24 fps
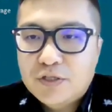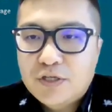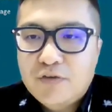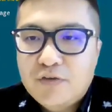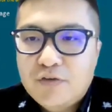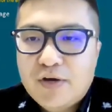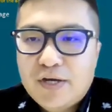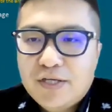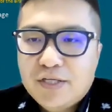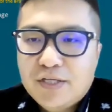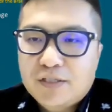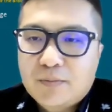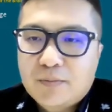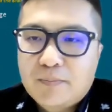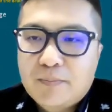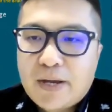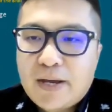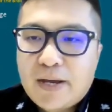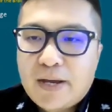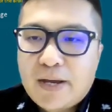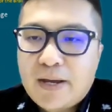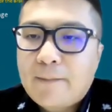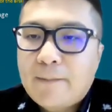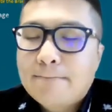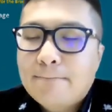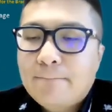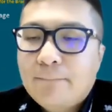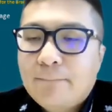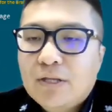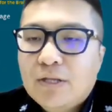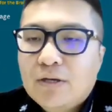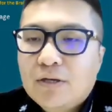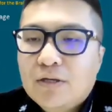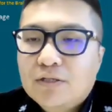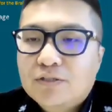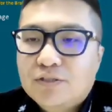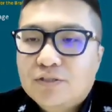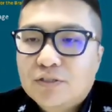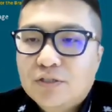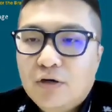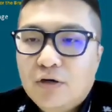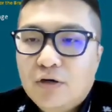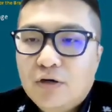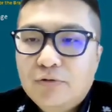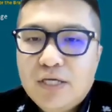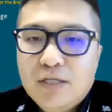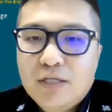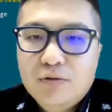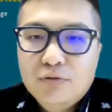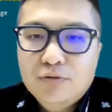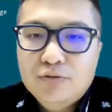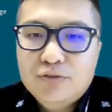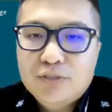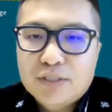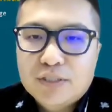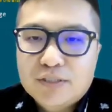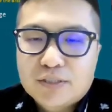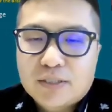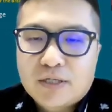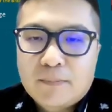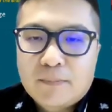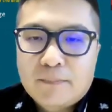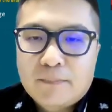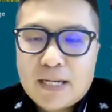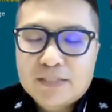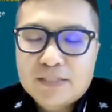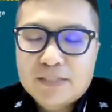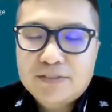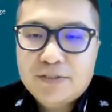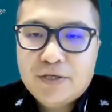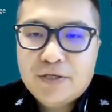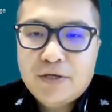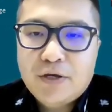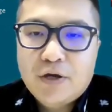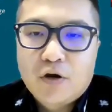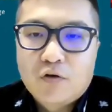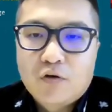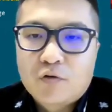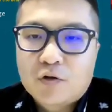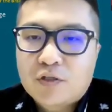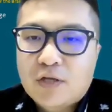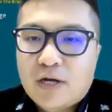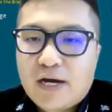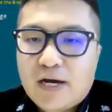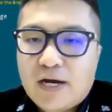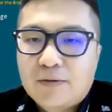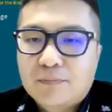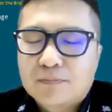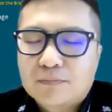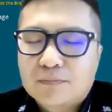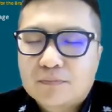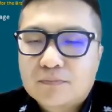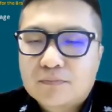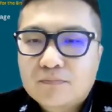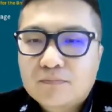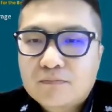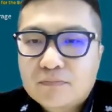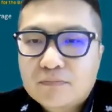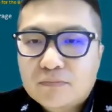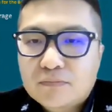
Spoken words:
even it may slowly lose its capacity over time,